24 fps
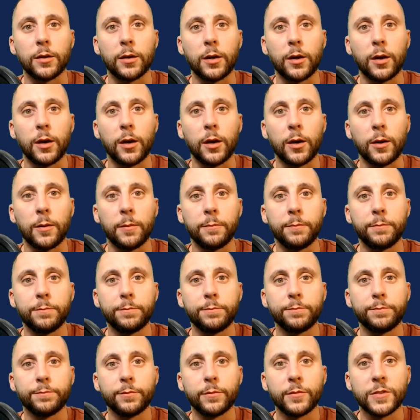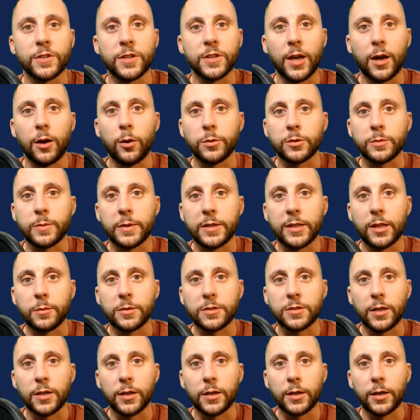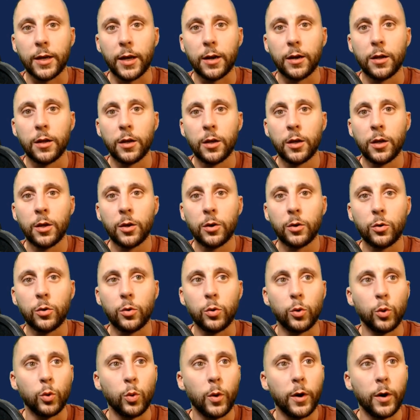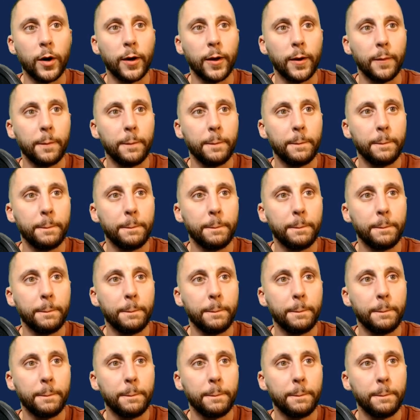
Um, see, I almost made that mistake again. Cool white.